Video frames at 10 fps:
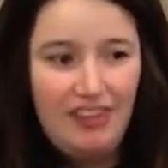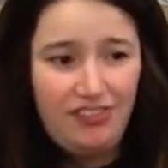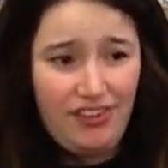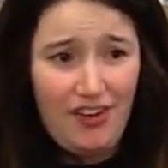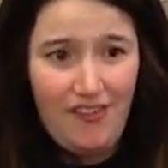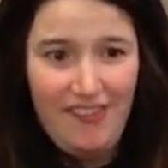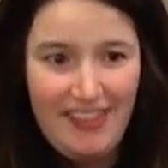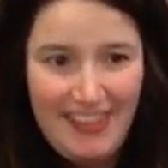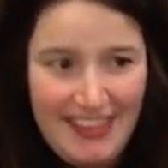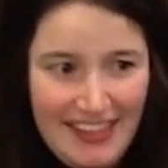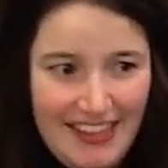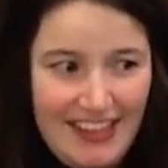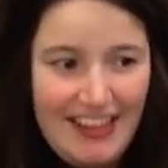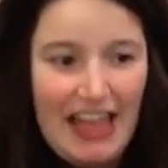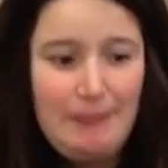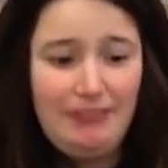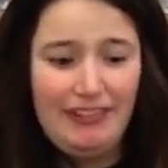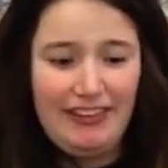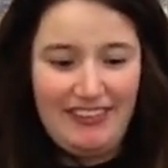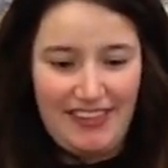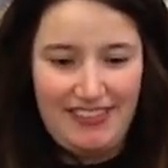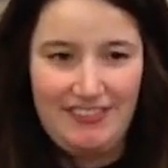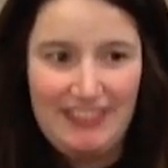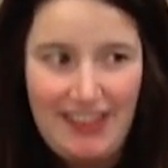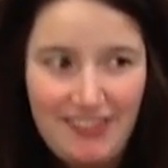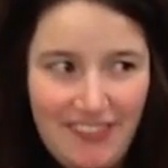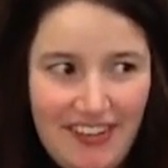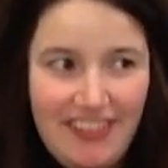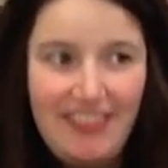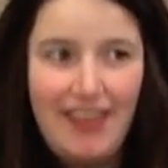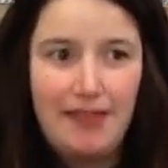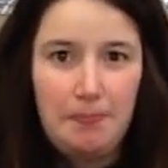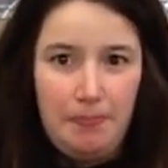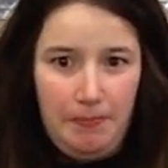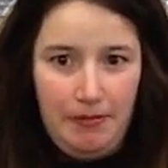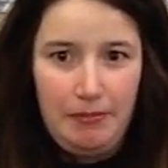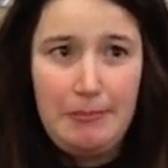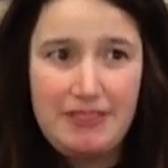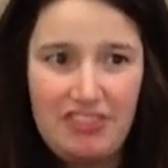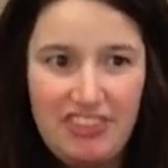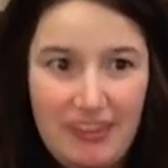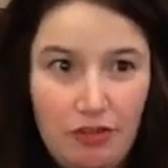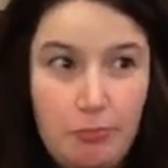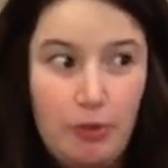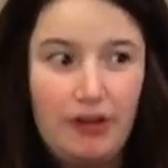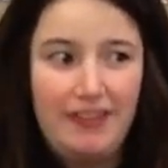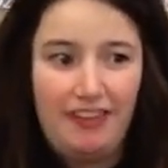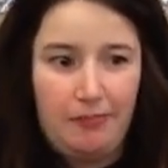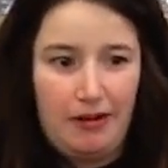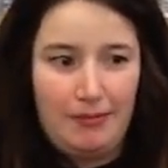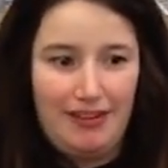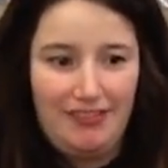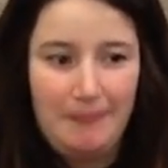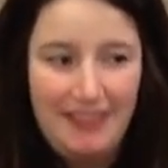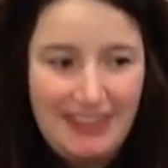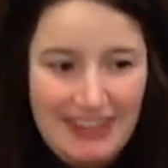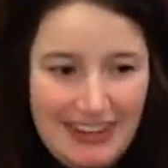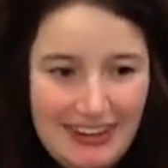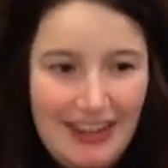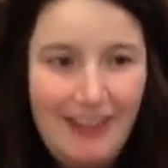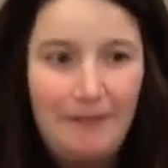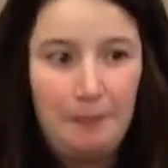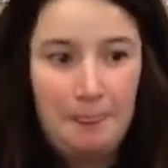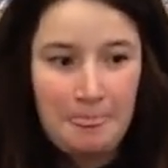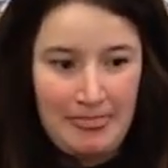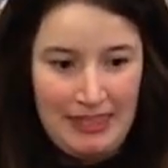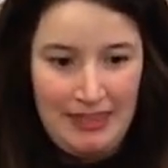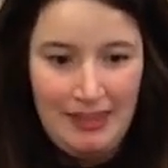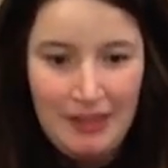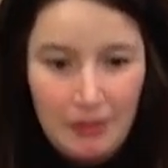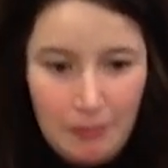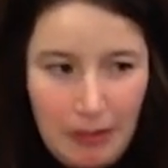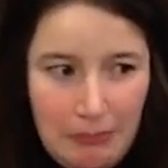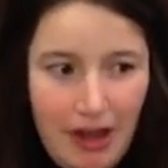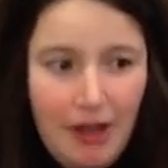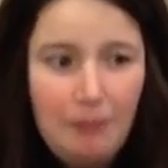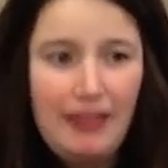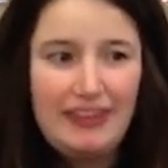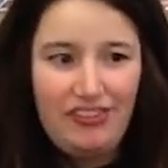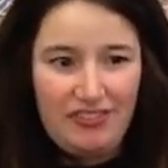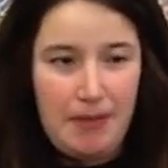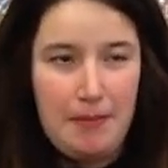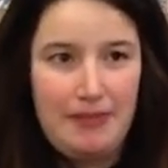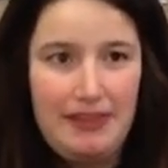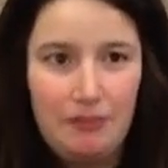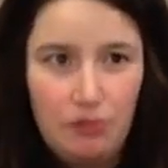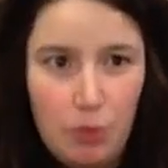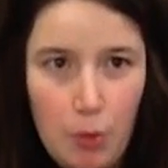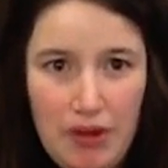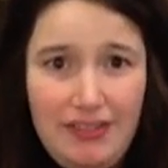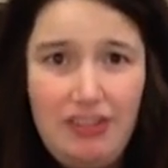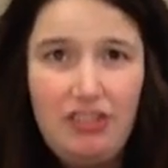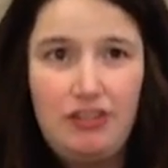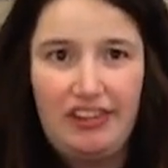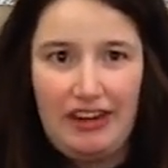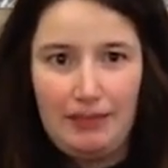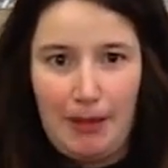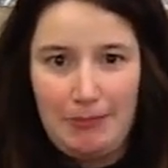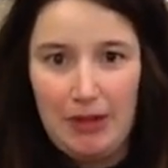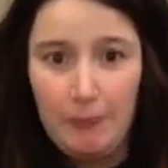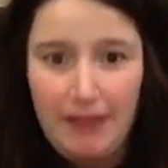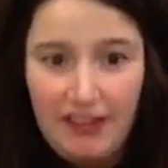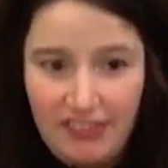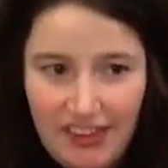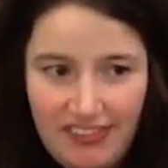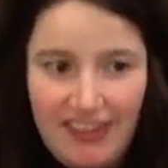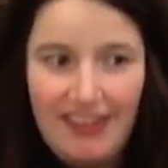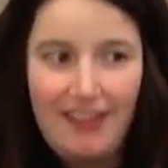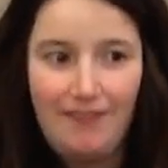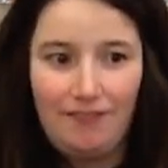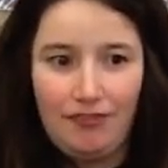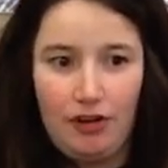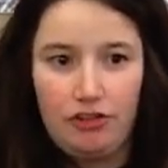So I've been really sensitive to loud noise, pretty much ever since I was born. I think it's part of my disability, and, my mom, used to buy me, one day she decided to buy me earplugs because no,